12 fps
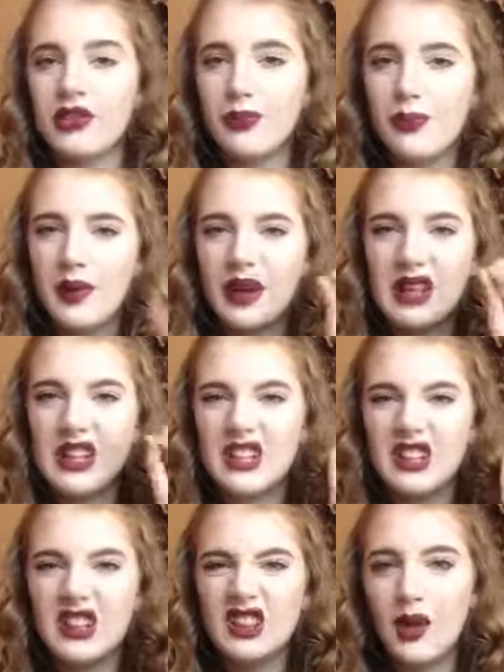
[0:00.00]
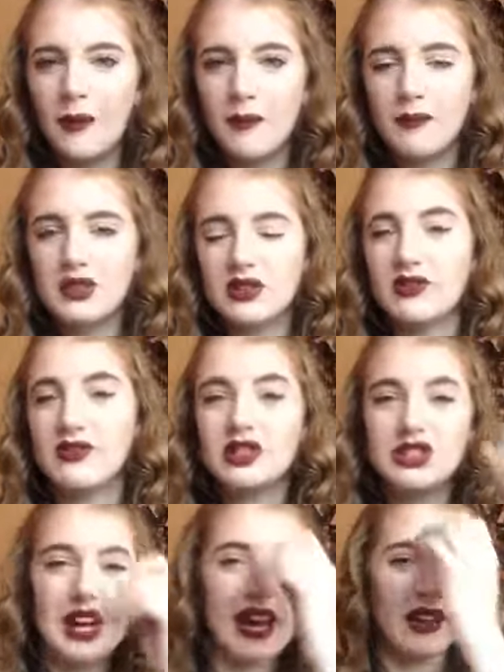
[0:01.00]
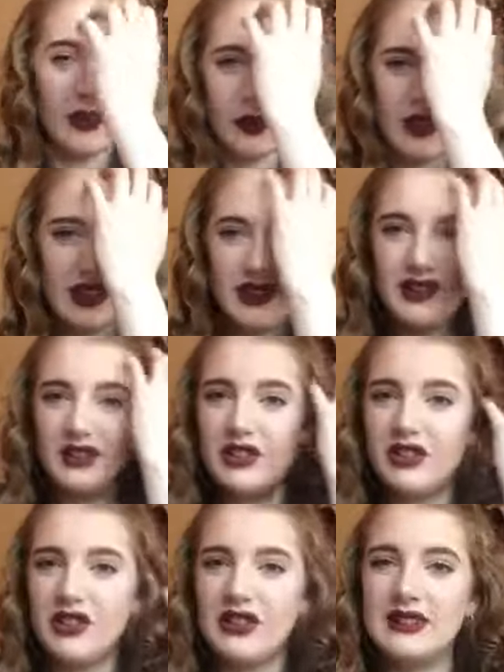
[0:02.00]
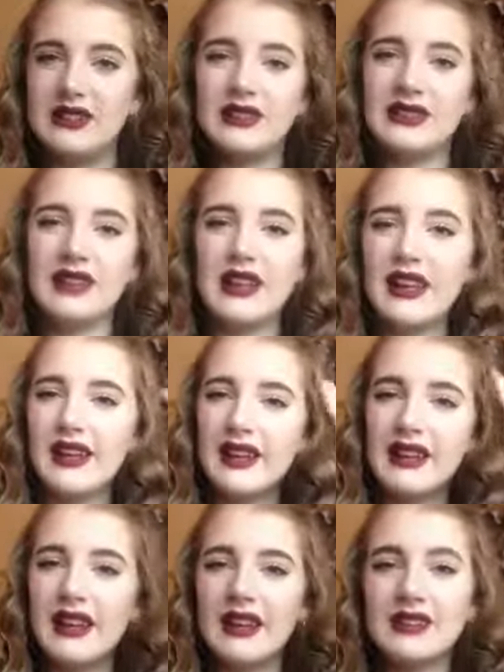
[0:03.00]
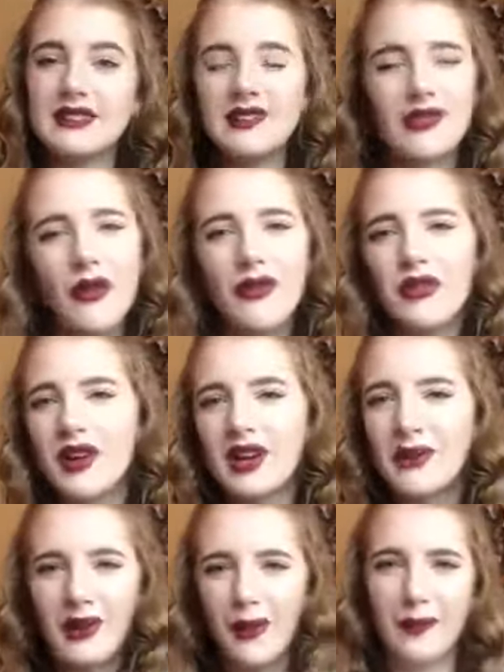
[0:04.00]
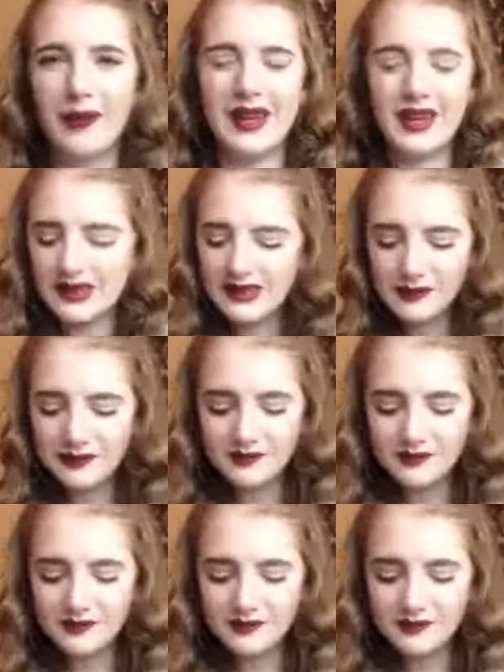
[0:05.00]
just big lumps of shadow in it, and it's just like, it's not very well made.